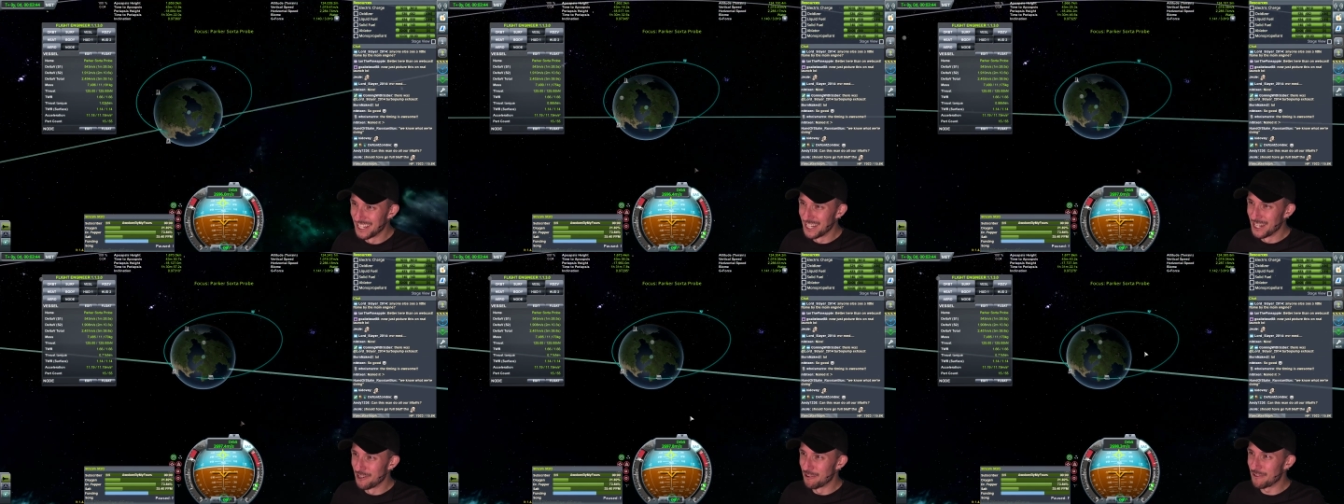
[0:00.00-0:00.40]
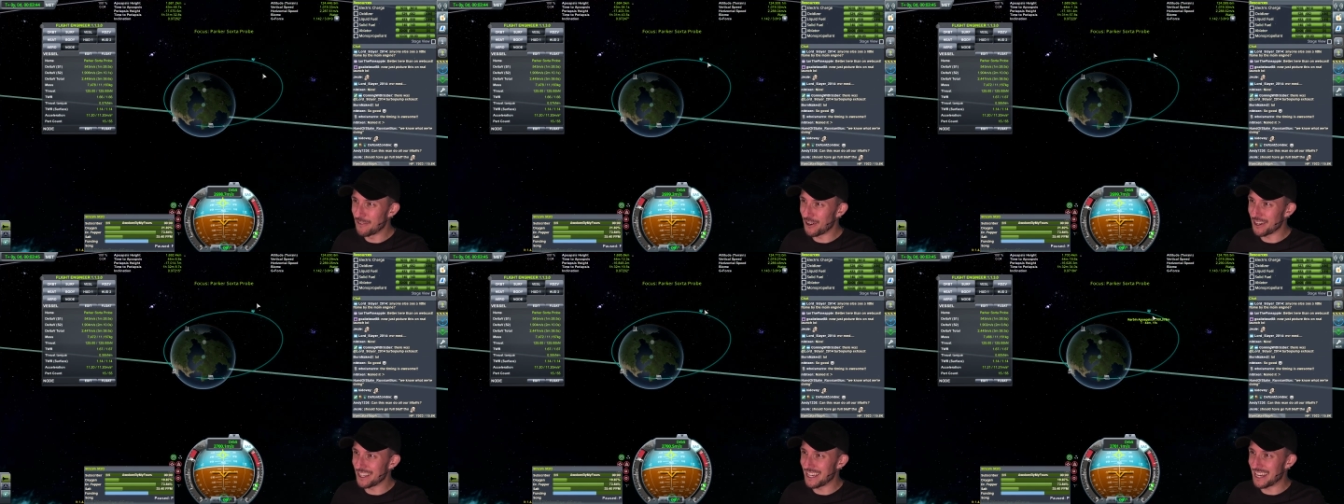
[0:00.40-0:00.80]
We've
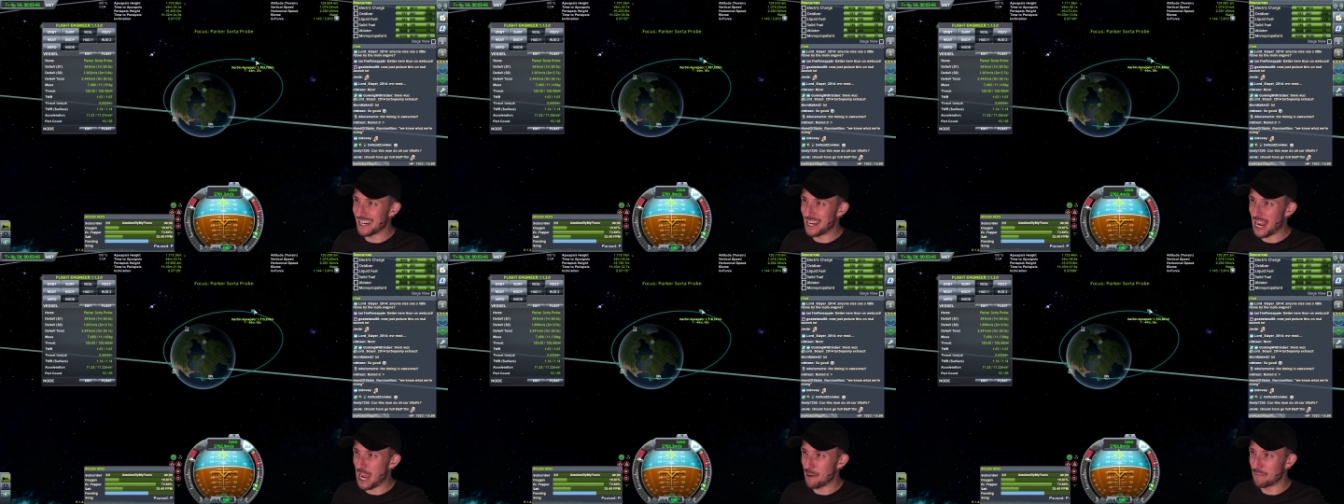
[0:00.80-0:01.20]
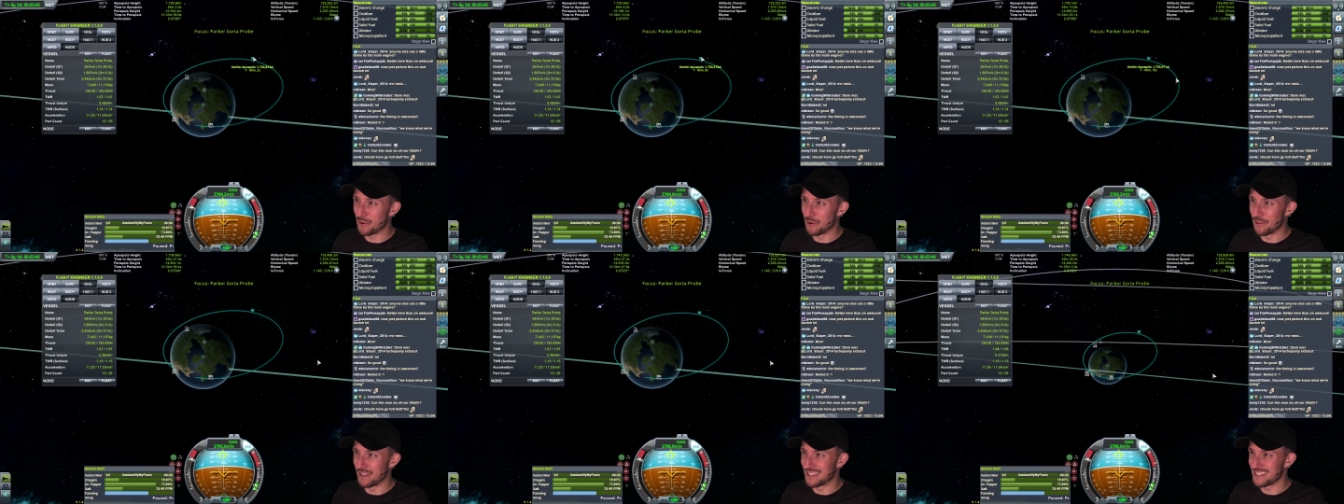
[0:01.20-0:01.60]
already got an
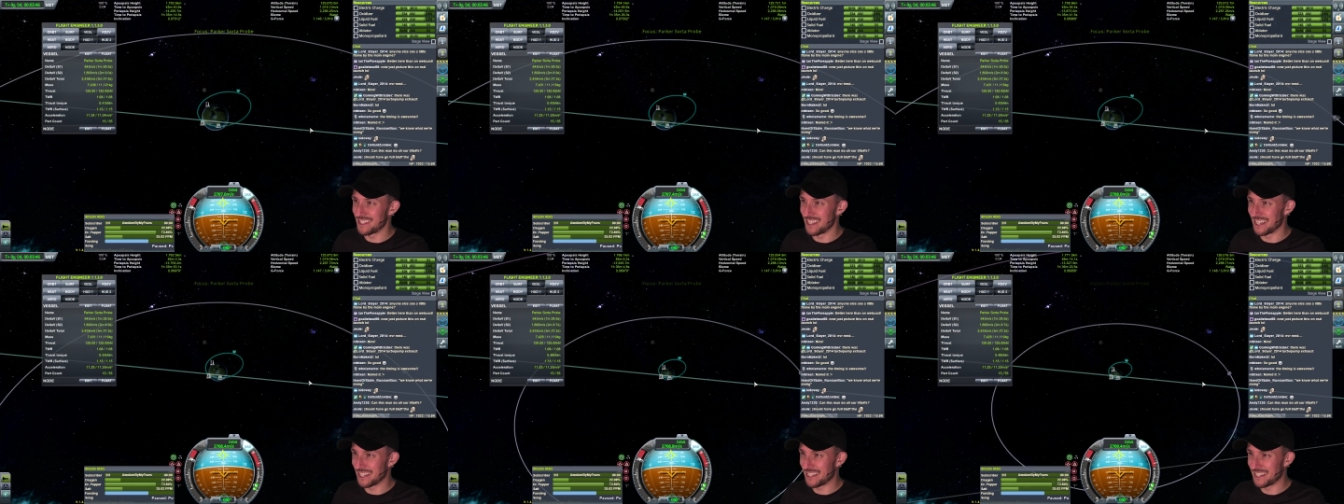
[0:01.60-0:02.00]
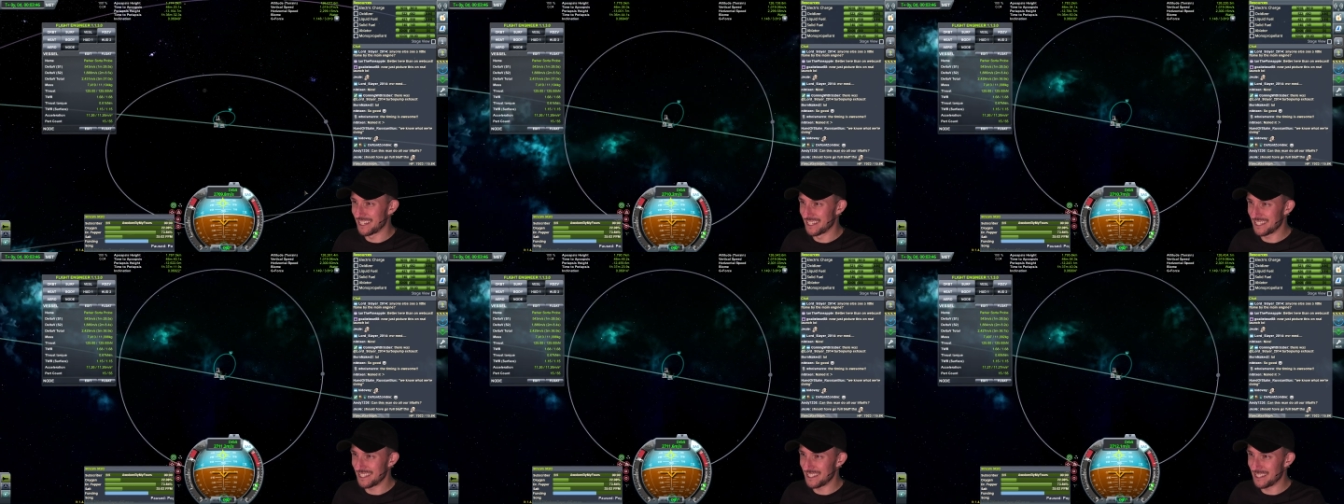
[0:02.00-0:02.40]
apo that's like
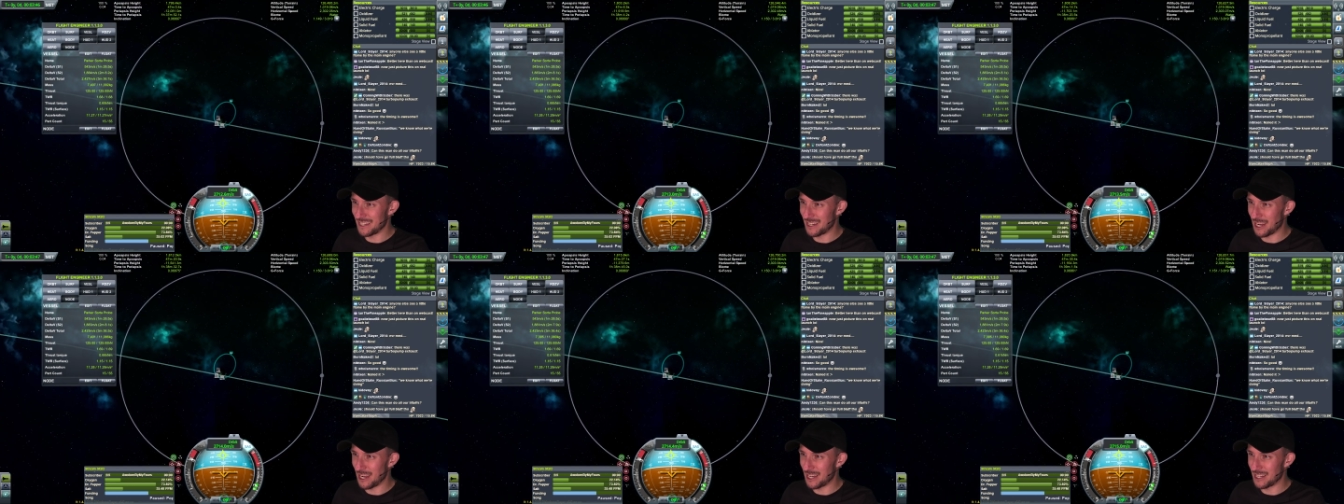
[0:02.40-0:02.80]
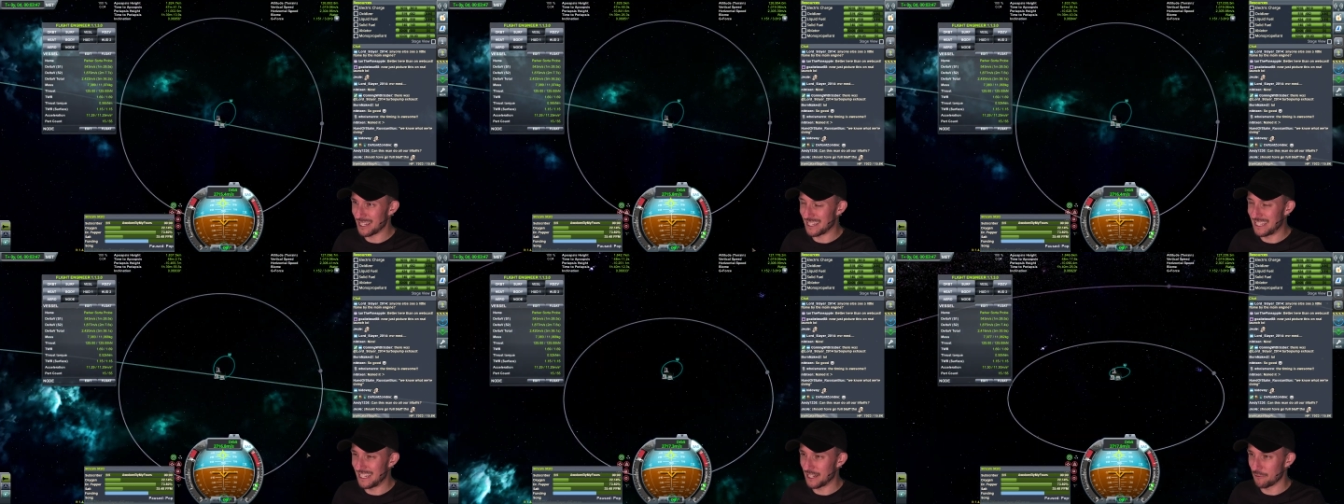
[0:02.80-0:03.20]
getting